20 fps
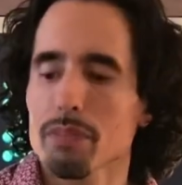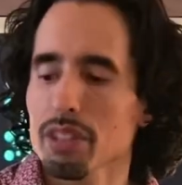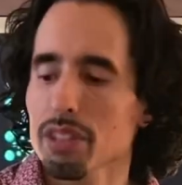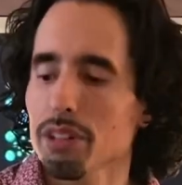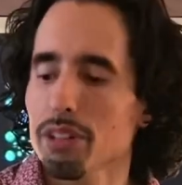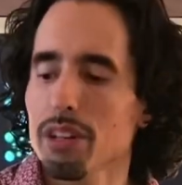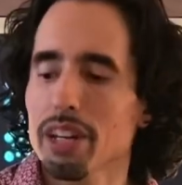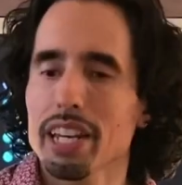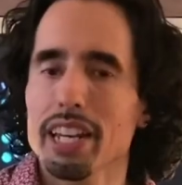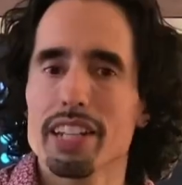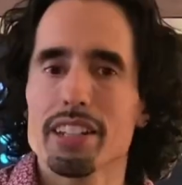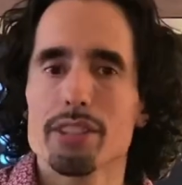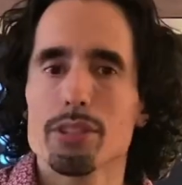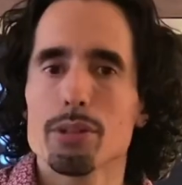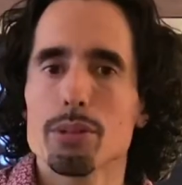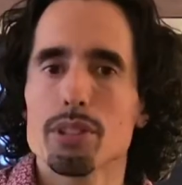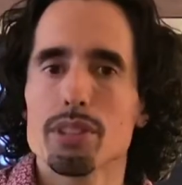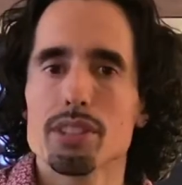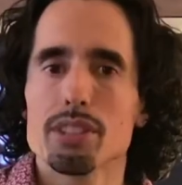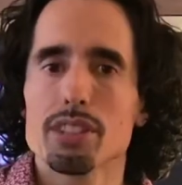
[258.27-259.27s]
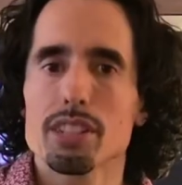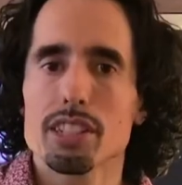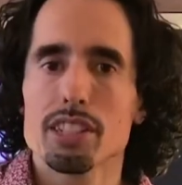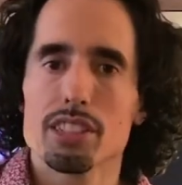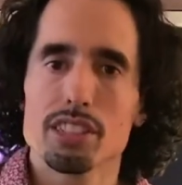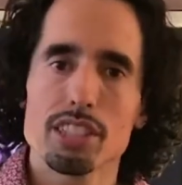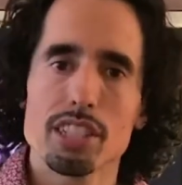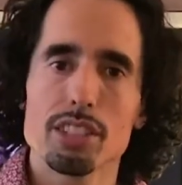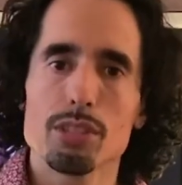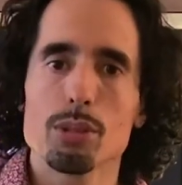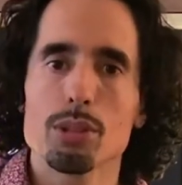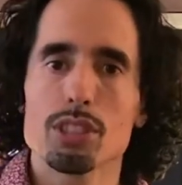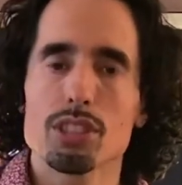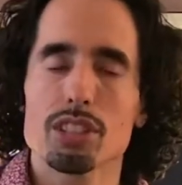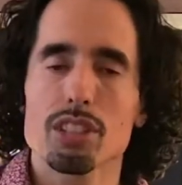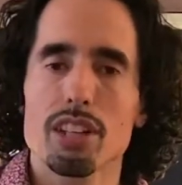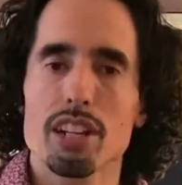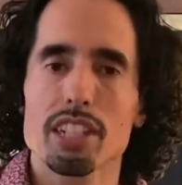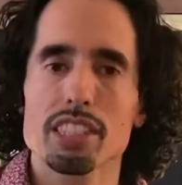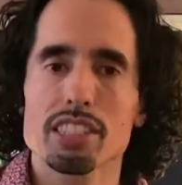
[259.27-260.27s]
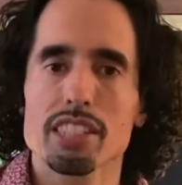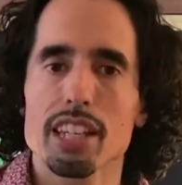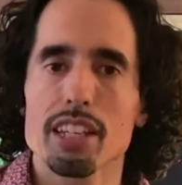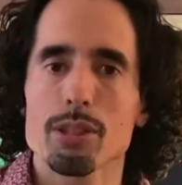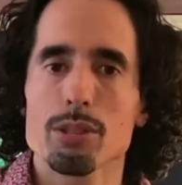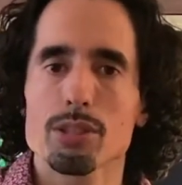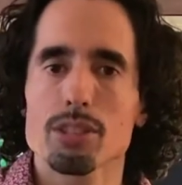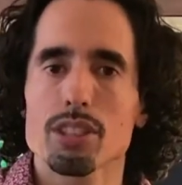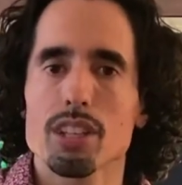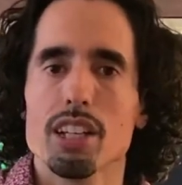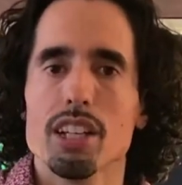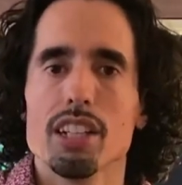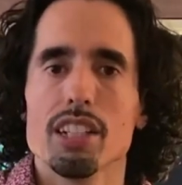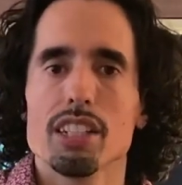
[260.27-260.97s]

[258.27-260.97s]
your hand doing continuous rasgueos.